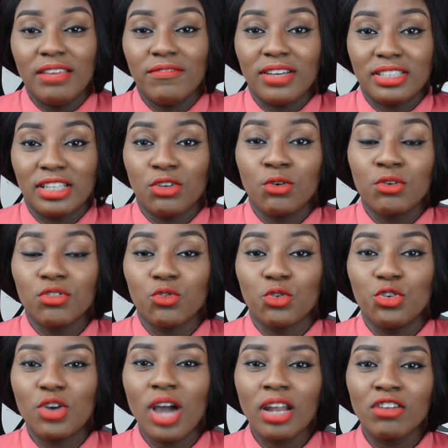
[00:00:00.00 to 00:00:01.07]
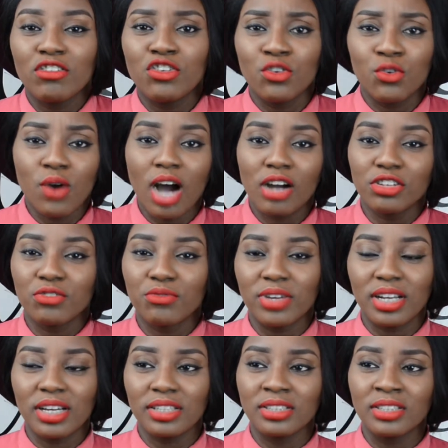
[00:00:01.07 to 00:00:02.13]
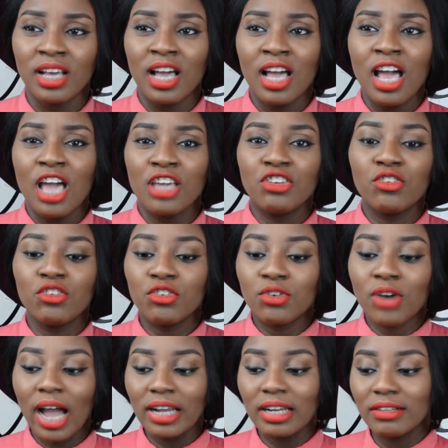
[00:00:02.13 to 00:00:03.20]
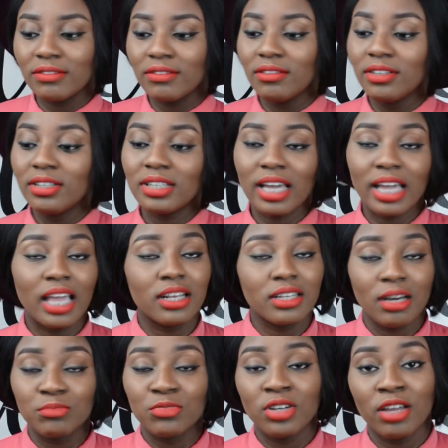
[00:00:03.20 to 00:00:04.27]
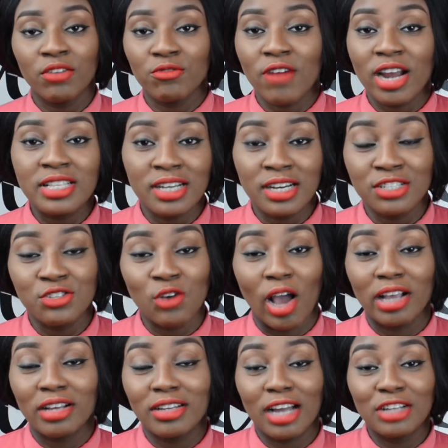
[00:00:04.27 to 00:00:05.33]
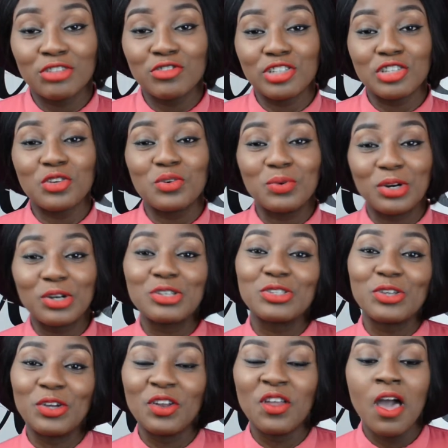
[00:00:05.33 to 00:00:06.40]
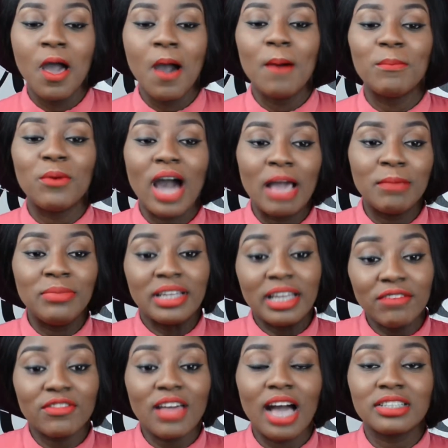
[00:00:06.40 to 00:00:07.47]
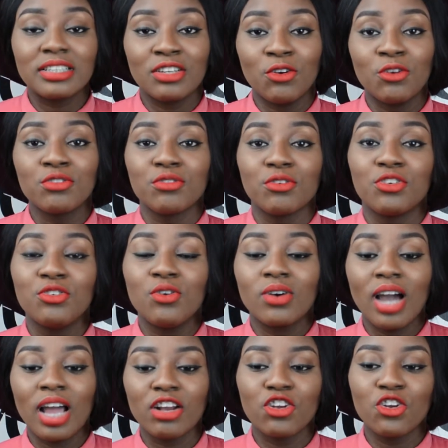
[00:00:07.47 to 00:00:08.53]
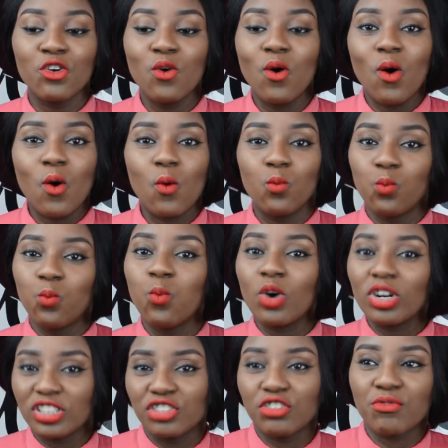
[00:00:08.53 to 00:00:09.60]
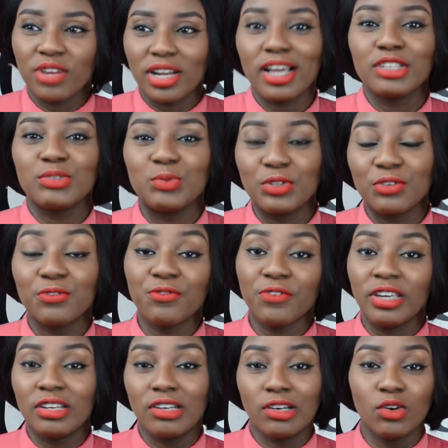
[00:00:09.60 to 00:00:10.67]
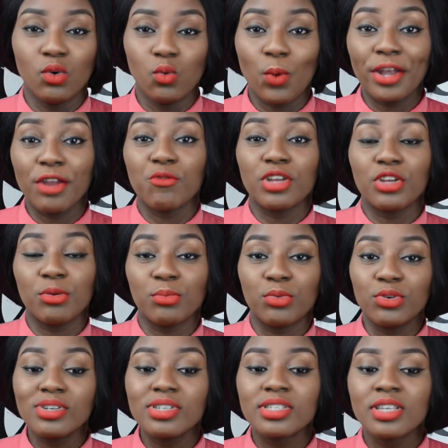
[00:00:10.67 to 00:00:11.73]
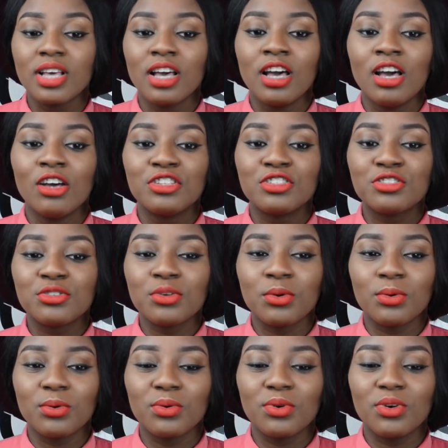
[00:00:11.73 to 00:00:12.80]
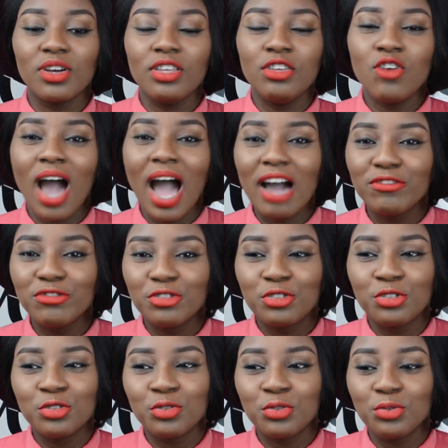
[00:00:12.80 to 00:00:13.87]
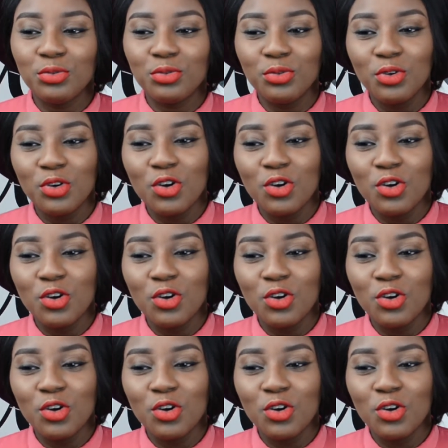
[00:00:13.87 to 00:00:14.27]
as an author, you kind of know how your readers, you kind of, again, I'm not a writer, so I don't really know what goes on, but I believe that as an author, you kind of know what your readers would feel when you read your books. So you have to